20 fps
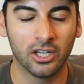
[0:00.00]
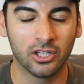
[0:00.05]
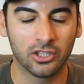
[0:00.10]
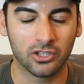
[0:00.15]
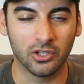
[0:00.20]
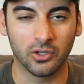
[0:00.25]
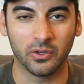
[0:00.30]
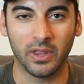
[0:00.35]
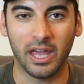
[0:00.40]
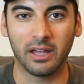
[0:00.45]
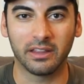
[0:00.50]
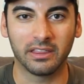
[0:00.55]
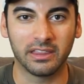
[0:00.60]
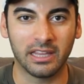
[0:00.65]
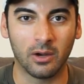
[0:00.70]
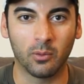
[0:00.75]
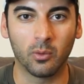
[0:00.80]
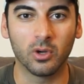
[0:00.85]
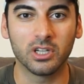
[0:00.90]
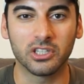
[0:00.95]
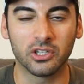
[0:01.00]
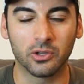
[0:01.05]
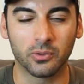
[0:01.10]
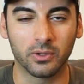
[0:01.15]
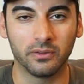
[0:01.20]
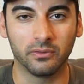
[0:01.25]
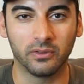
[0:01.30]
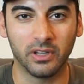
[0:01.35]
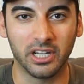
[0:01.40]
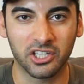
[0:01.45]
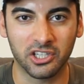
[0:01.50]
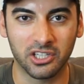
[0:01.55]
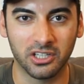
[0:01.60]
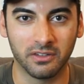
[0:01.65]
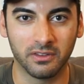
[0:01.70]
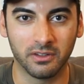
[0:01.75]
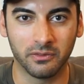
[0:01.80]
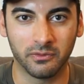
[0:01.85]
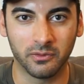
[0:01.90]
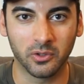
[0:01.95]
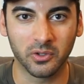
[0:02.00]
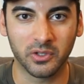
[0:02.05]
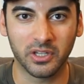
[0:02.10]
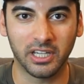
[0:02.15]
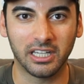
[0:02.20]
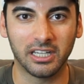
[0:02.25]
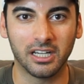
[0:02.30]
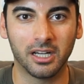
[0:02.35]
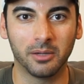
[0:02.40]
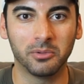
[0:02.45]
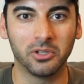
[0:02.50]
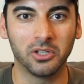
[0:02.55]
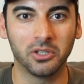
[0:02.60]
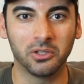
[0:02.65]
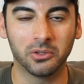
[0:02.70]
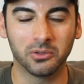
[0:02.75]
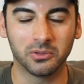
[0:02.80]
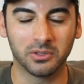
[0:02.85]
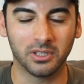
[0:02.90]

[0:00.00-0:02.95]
So that, that wasn't a reflection of the full K W.